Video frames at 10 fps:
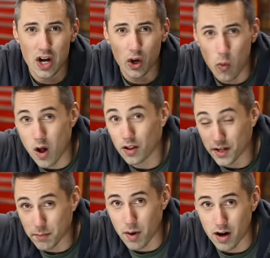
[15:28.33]

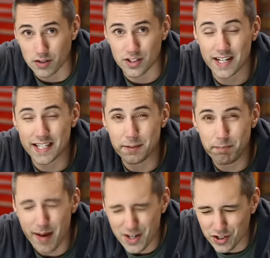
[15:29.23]
quality parts,
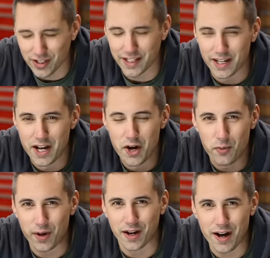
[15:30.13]
especially
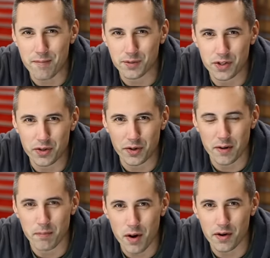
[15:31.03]
when it comes to
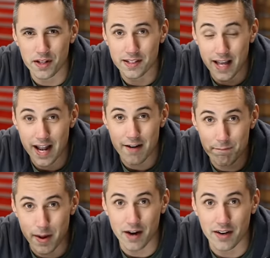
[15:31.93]
components that
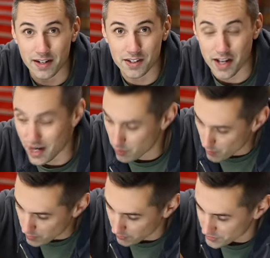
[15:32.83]
have bearings in it,
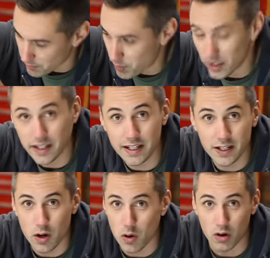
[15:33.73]
whether it's a
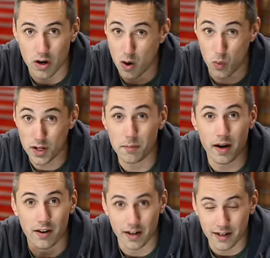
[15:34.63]
pulley or a wheel
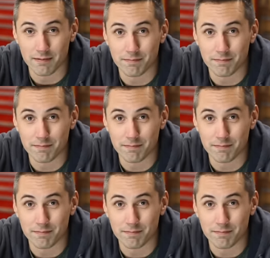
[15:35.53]
bearing.